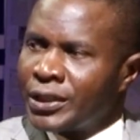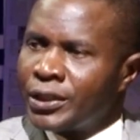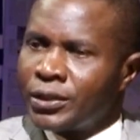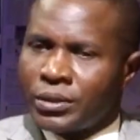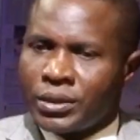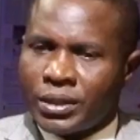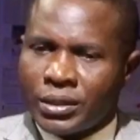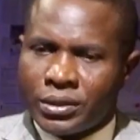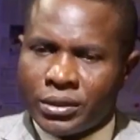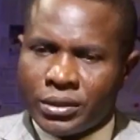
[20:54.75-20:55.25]

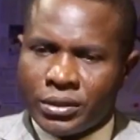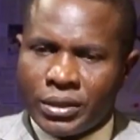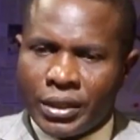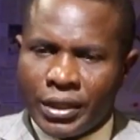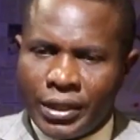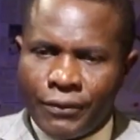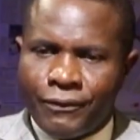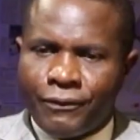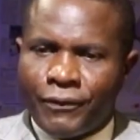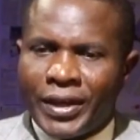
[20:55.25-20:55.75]
It's
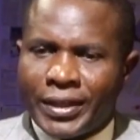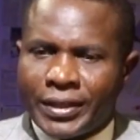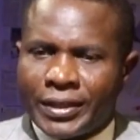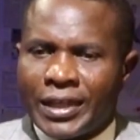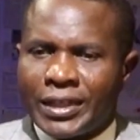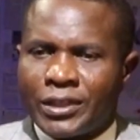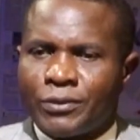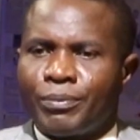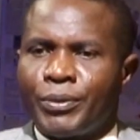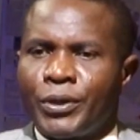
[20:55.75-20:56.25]
the effect
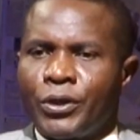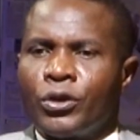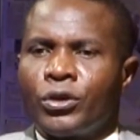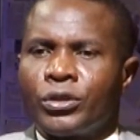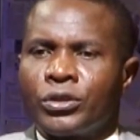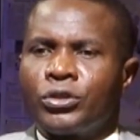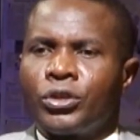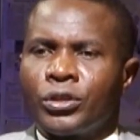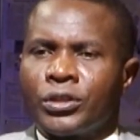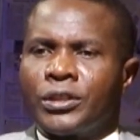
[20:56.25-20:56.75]
now is
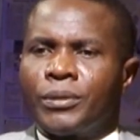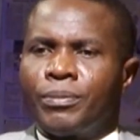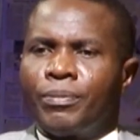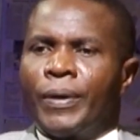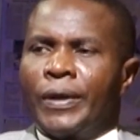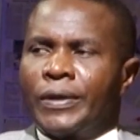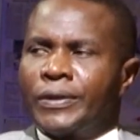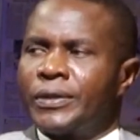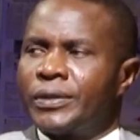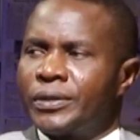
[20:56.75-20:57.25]
beyond just the
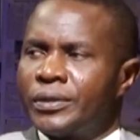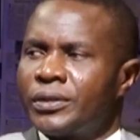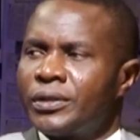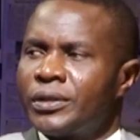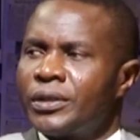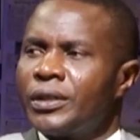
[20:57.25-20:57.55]
person.